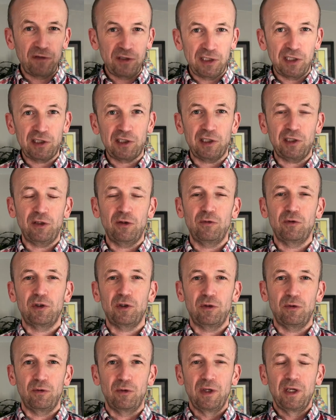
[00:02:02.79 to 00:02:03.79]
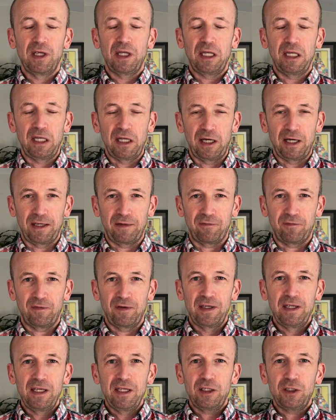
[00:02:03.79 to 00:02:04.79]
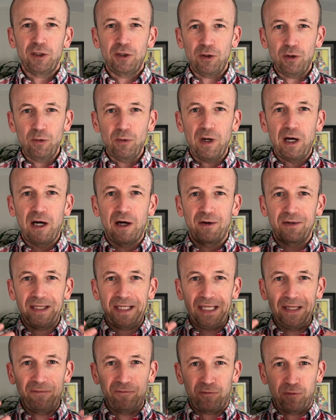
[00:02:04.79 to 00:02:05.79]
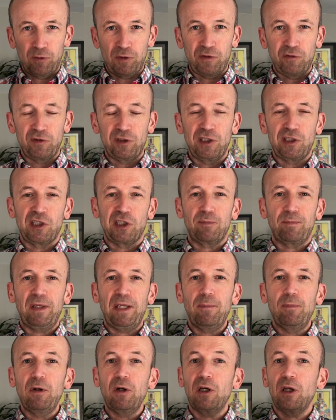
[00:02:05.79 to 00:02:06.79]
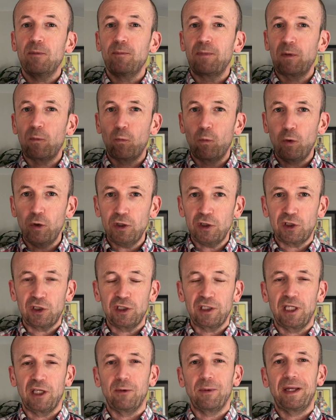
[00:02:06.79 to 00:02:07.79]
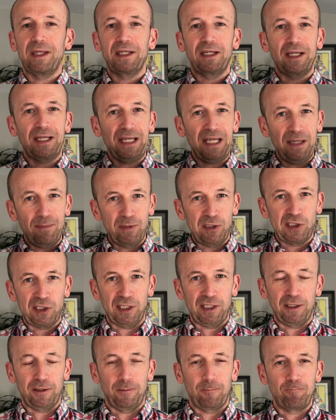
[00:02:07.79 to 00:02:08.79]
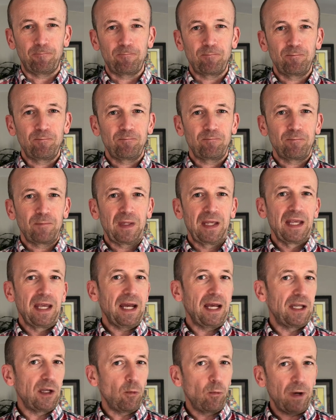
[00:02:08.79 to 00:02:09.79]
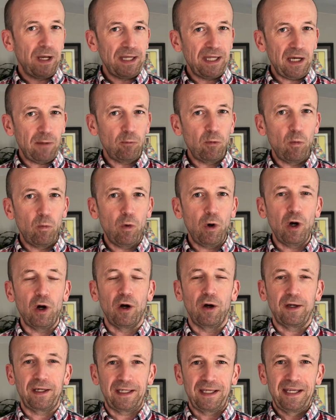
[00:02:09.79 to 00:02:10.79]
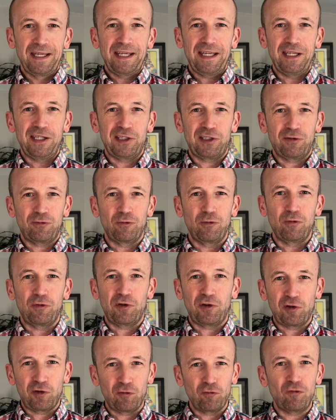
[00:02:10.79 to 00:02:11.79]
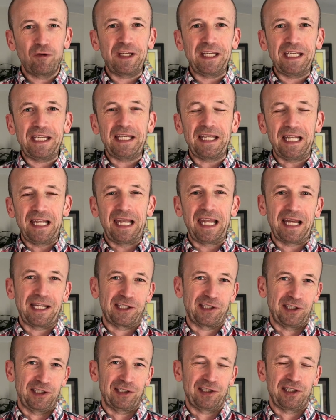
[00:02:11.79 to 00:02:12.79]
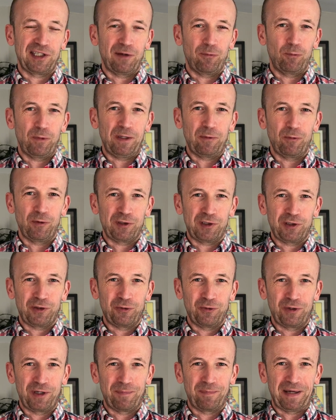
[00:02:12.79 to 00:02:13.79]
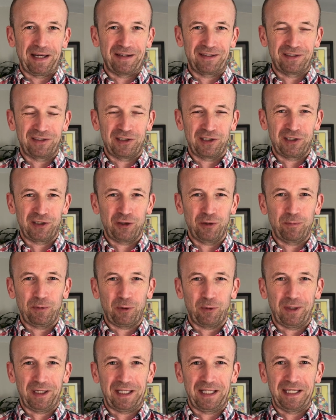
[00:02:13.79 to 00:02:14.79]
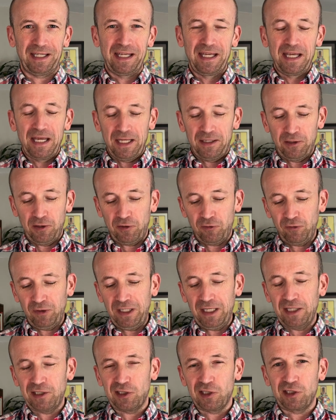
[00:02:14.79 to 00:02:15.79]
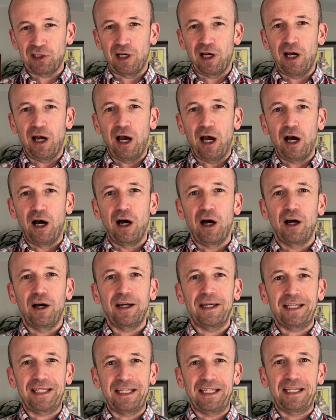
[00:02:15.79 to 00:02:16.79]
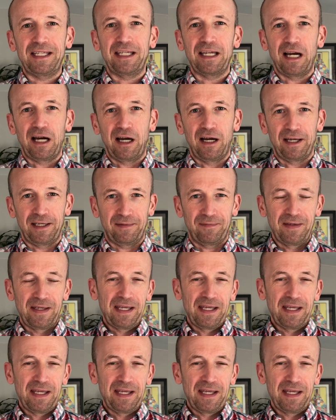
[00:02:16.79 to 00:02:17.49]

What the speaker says: it is that you do life. You are an influence of Jesus. People are going to be watching you and they're going to imitate you. And the way that will work is through three letters that we want to talk about just super quickly. And the three letters are REI.